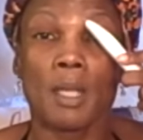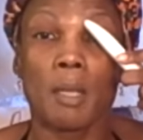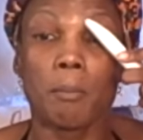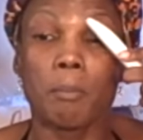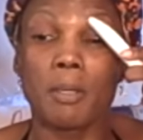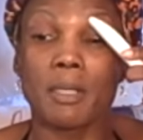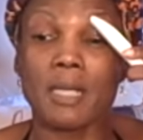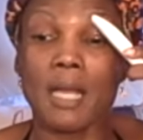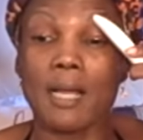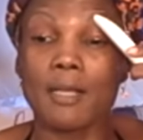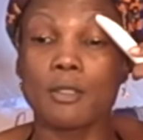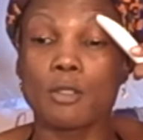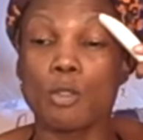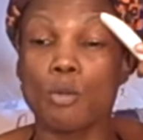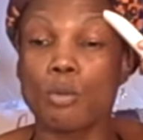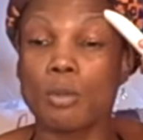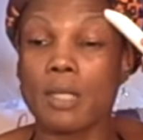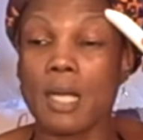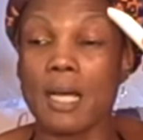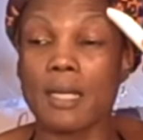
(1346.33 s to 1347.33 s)
but I
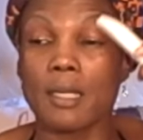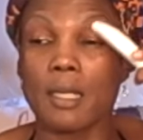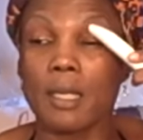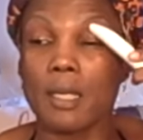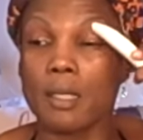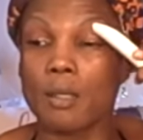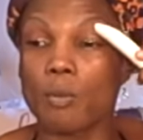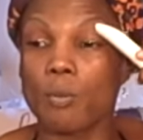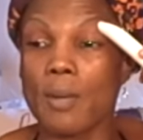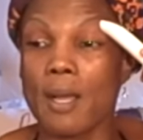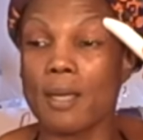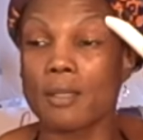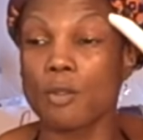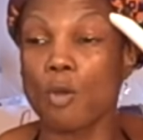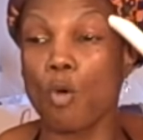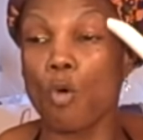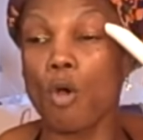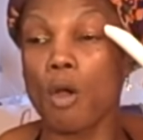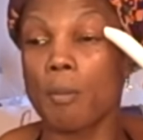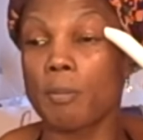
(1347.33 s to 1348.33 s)
do kind of hit around
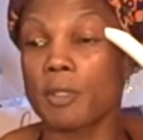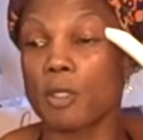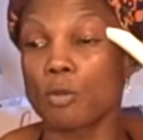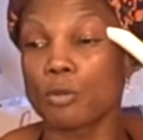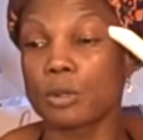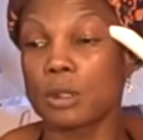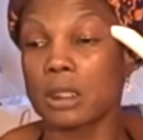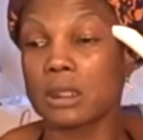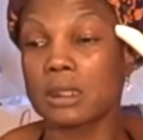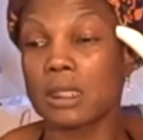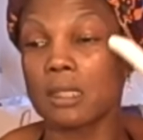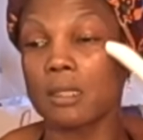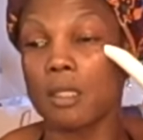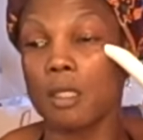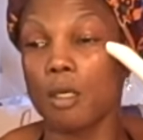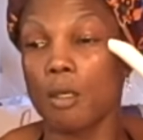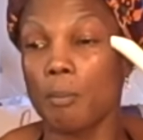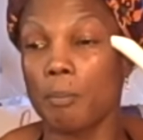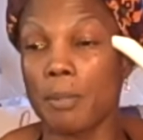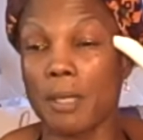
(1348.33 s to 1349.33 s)
the orbital just a
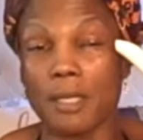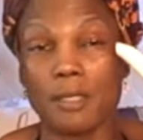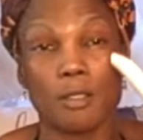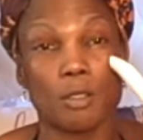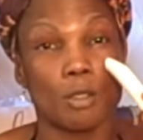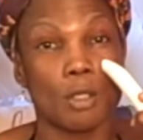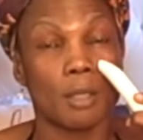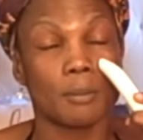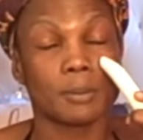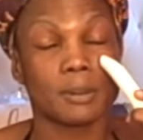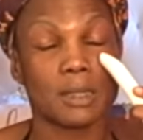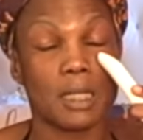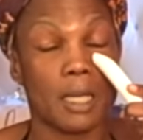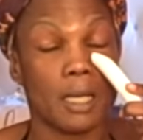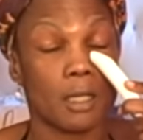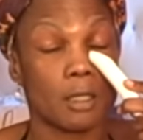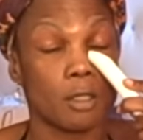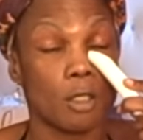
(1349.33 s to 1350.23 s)
little bit. You know what I'm saying?